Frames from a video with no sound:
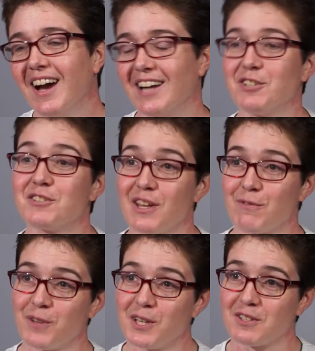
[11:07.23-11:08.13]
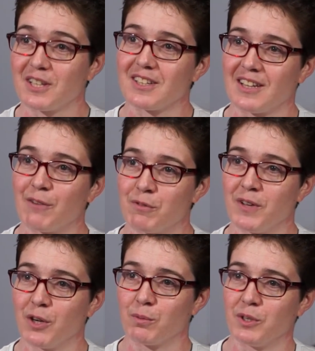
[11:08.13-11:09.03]
I should say the first thing that
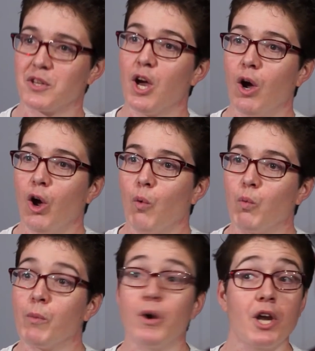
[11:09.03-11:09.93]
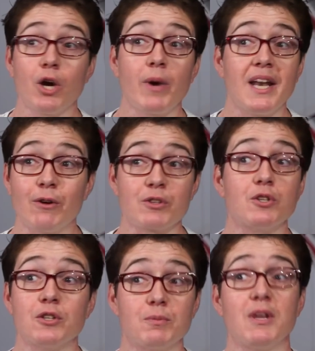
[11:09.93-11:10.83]
revealed was we were nowhere near as
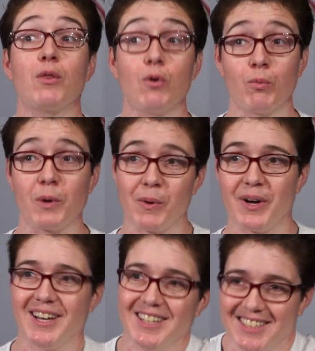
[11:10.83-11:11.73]
good as we thought we were,